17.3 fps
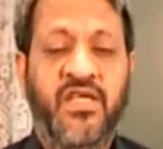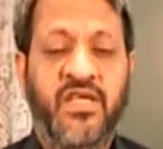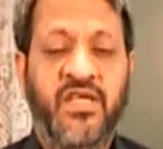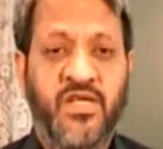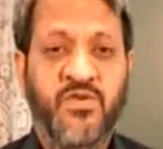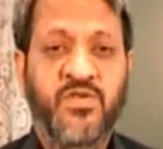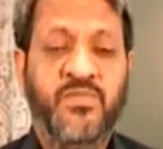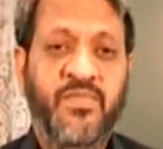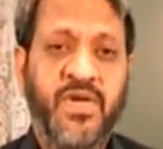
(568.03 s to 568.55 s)

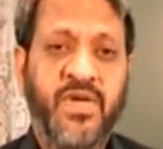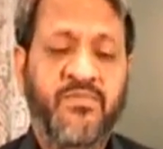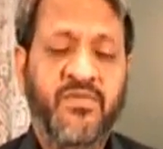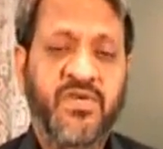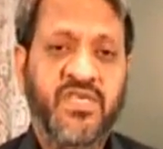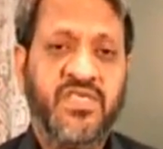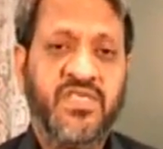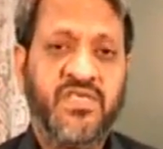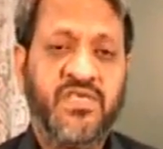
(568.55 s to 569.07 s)

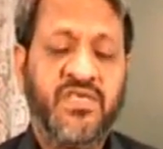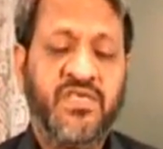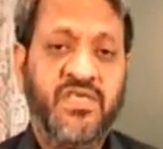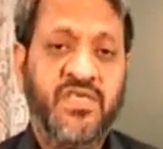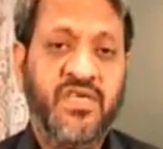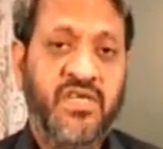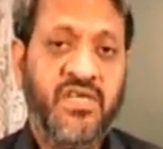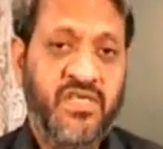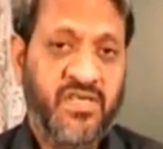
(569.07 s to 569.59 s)
newspapers
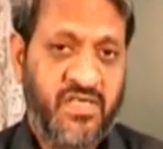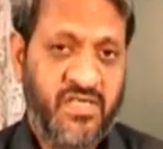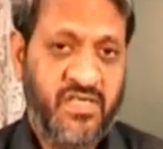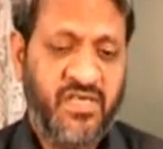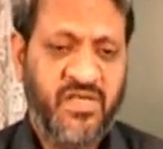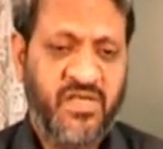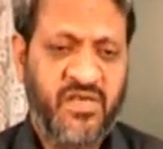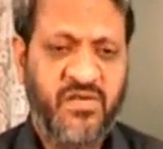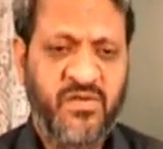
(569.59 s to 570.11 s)
turned
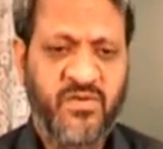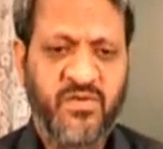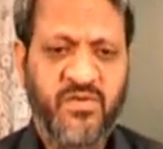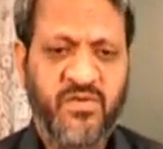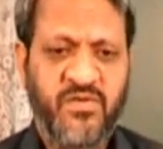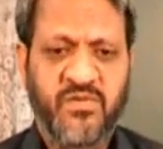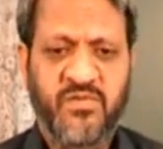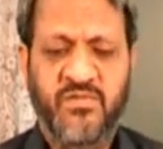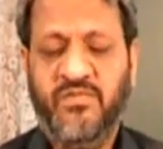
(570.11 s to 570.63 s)

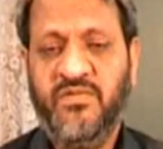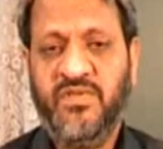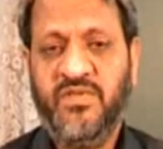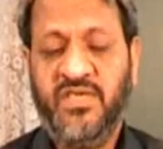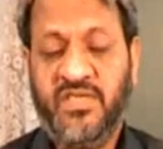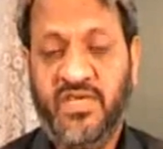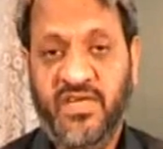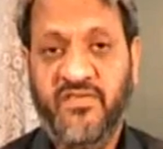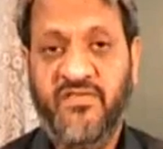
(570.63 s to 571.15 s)
to
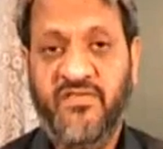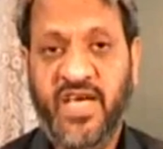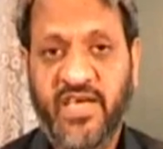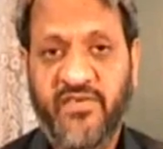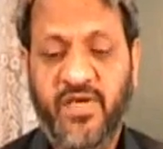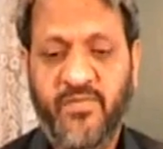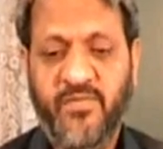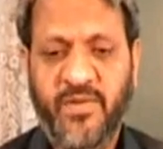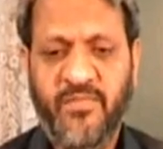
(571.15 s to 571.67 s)
the
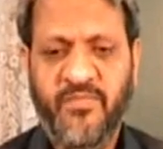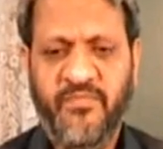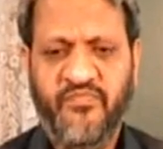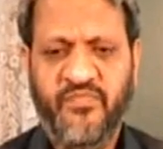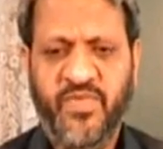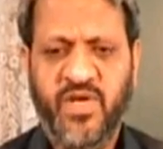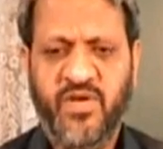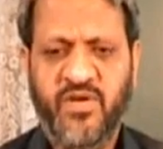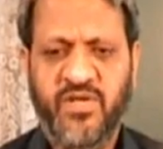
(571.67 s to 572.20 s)
35 mm
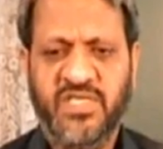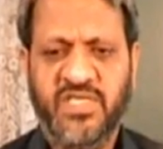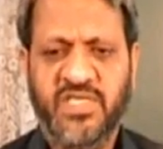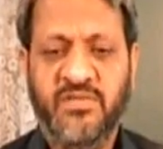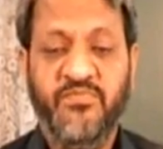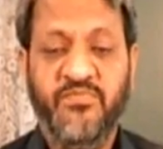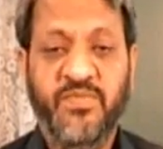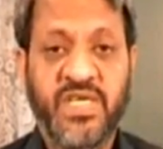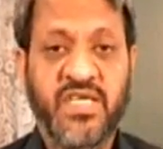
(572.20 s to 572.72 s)
because
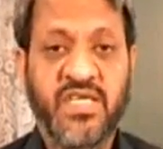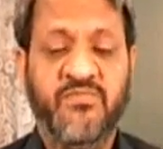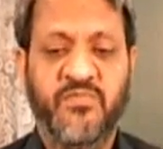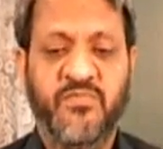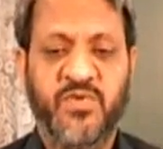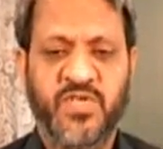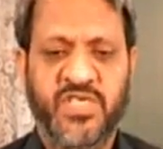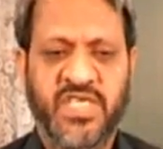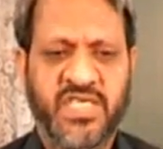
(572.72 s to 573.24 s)
speed
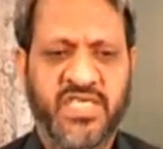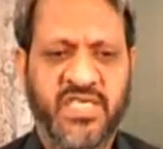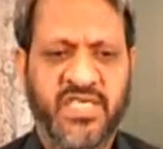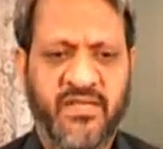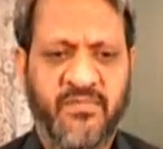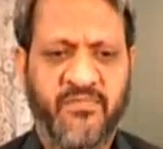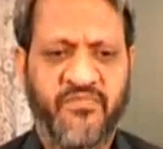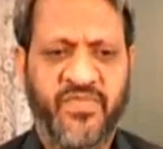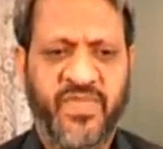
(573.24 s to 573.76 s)

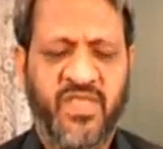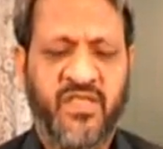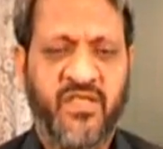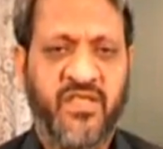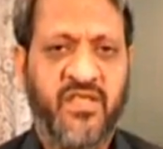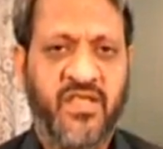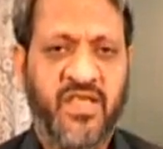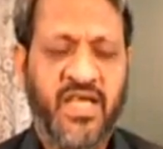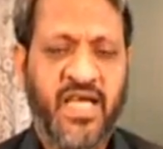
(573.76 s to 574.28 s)
processing
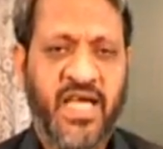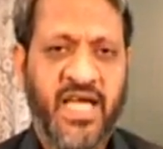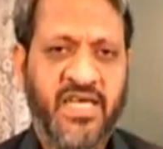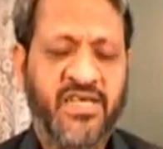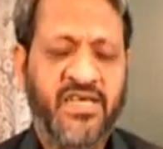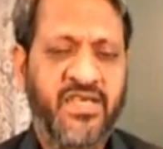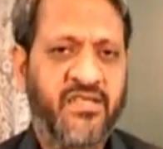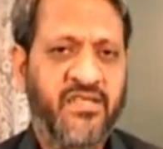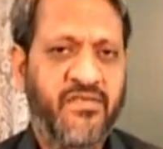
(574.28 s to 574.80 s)

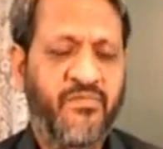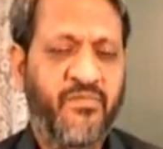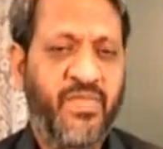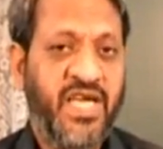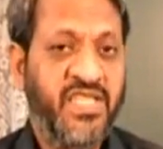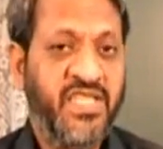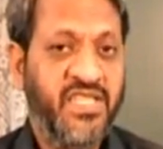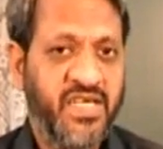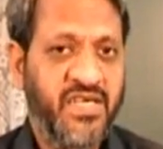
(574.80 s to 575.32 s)
had
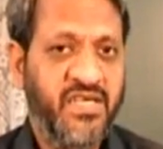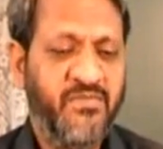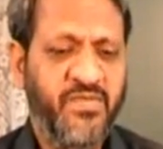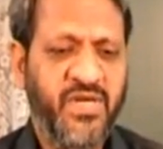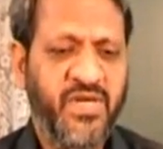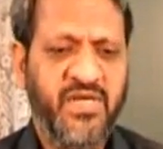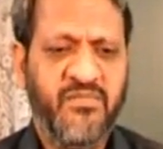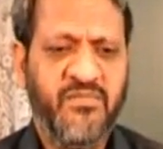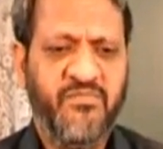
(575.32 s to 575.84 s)
by then
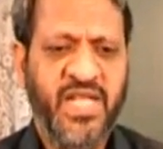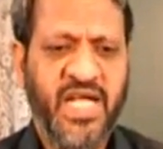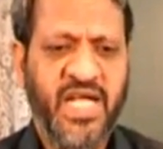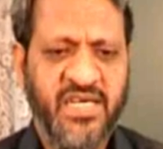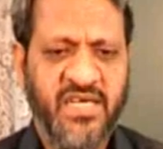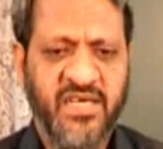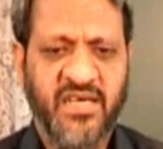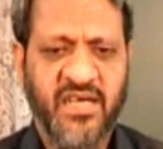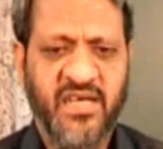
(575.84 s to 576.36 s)
become
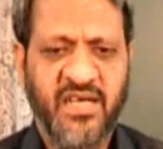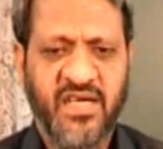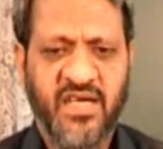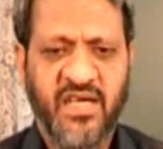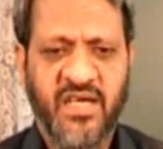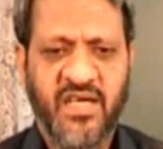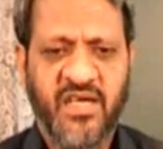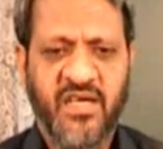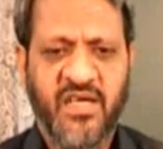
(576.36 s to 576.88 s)
practical
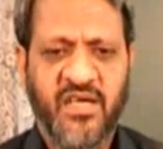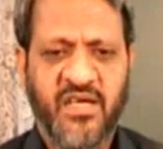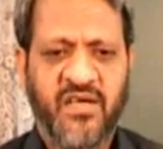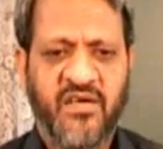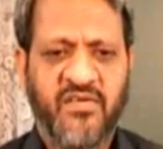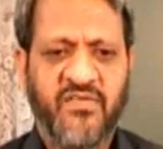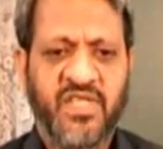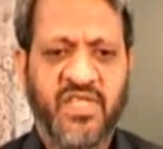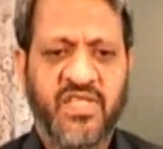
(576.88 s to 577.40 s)

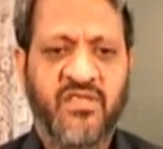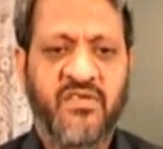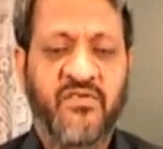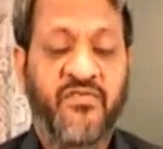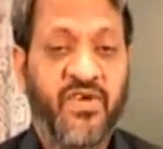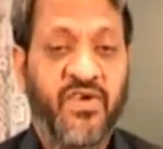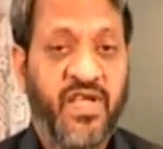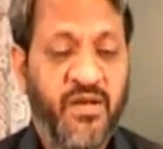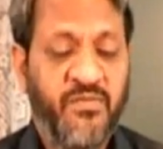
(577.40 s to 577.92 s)
with
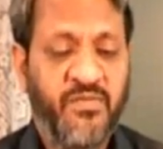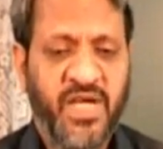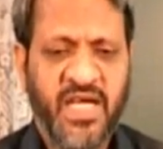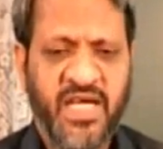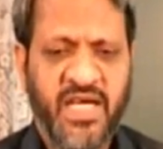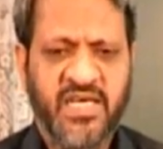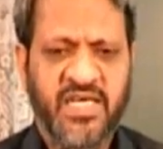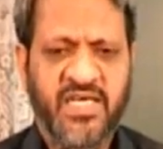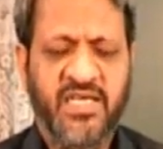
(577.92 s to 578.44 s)
film
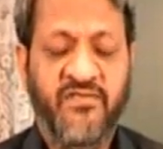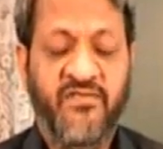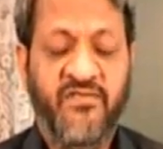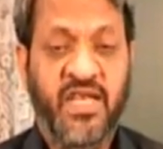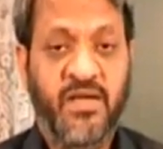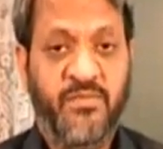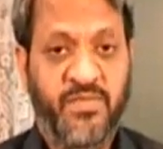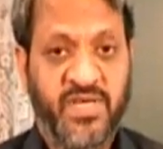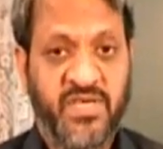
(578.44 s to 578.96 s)
and
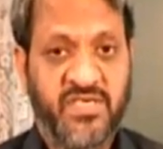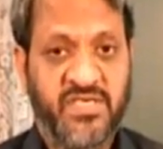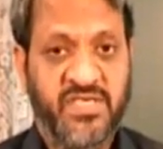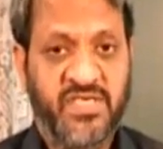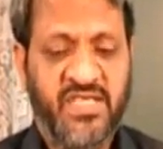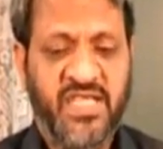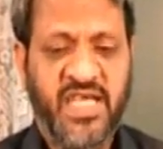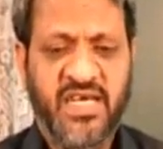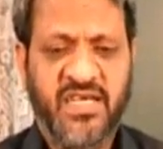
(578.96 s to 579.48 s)
developers
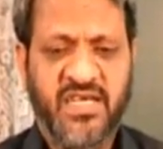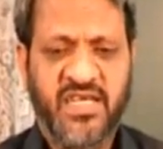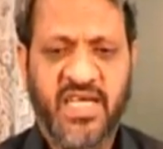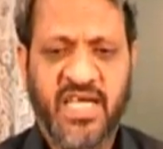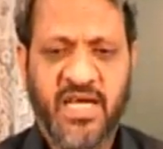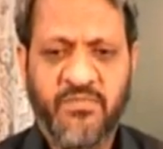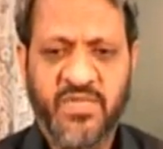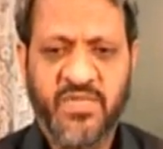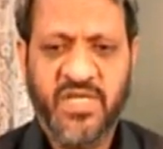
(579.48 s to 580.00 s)
that
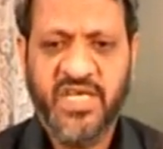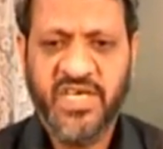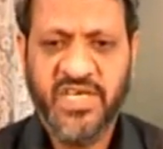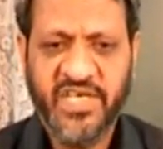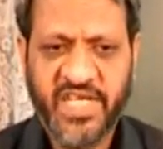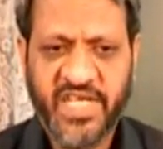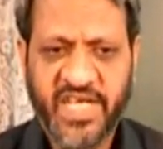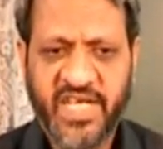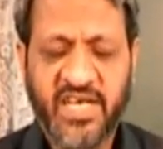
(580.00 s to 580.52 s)
kept
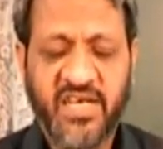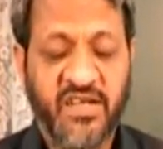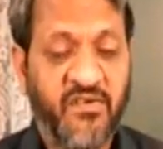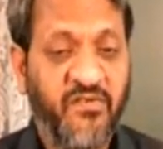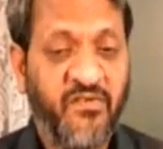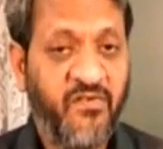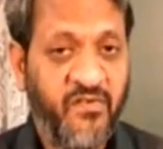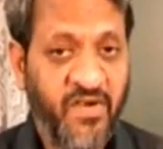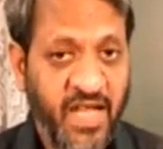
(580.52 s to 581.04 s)
grain
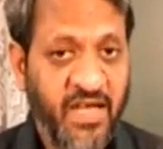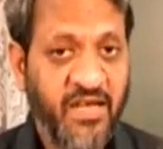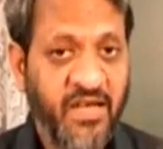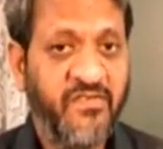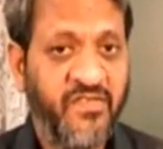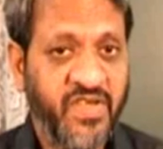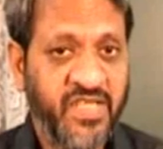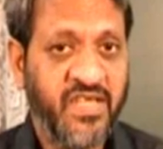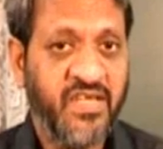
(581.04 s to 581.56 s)
well
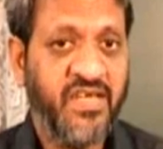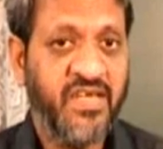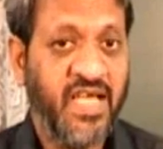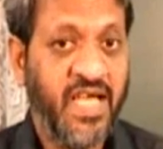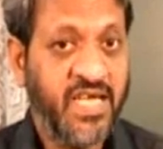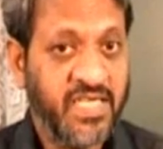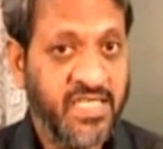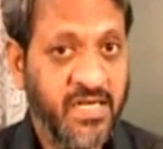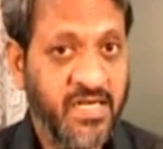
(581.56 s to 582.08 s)
within
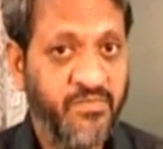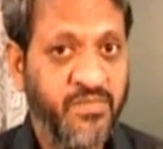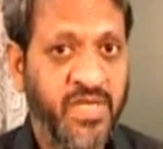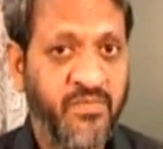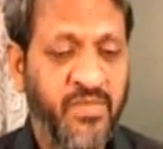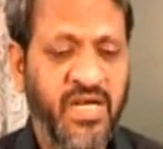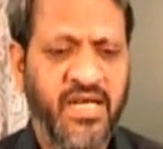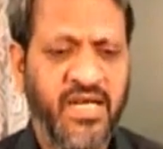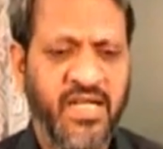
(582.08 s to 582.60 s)

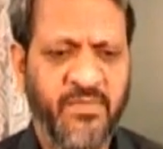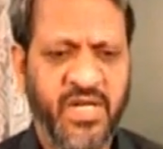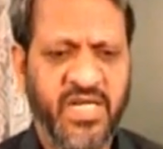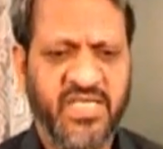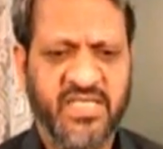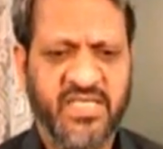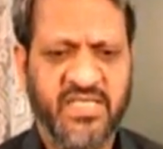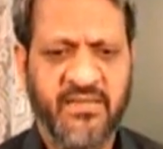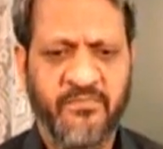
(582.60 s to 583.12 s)
acceptable
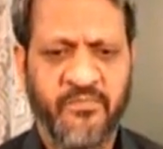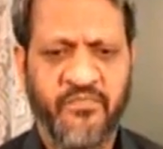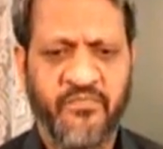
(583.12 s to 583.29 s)
limits.